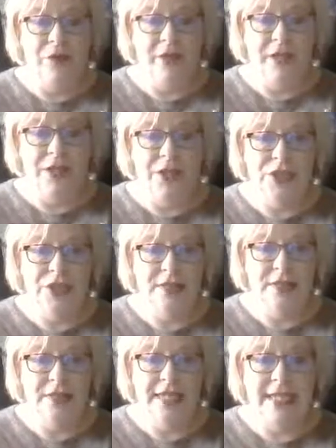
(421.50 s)
British
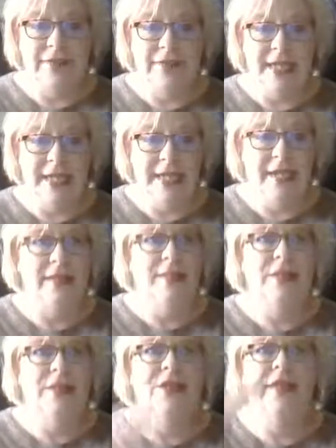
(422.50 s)
TV,
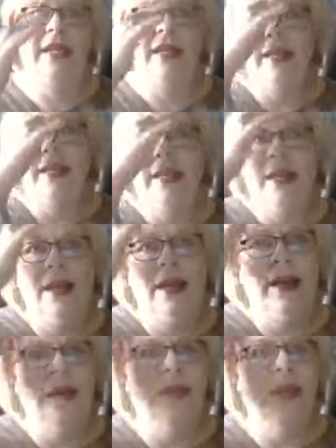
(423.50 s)
especially
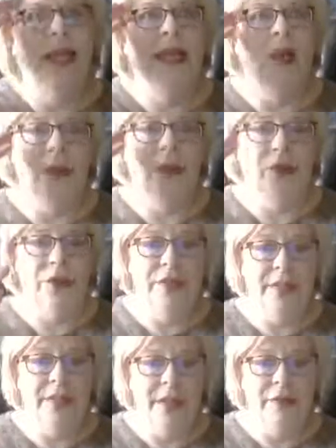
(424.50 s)
like older
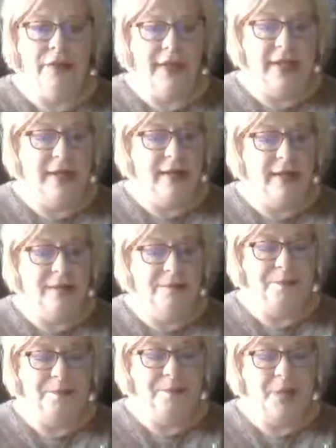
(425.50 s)
stuff, like
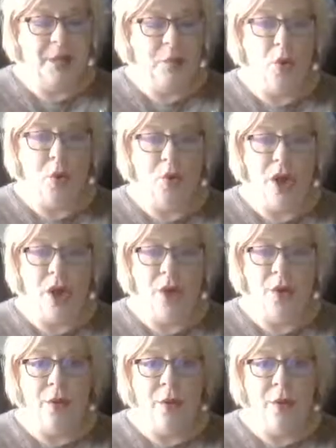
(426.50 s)

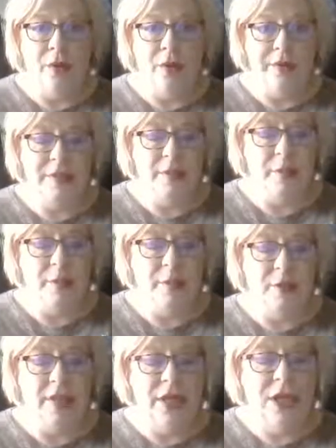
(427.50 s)
Poirot or Miss
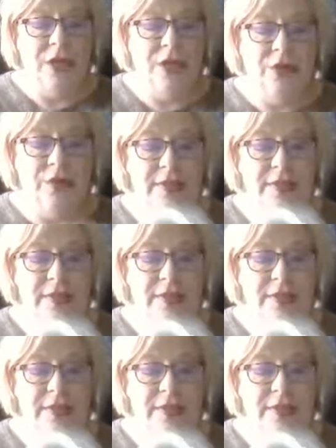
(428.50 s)
Marple, you'll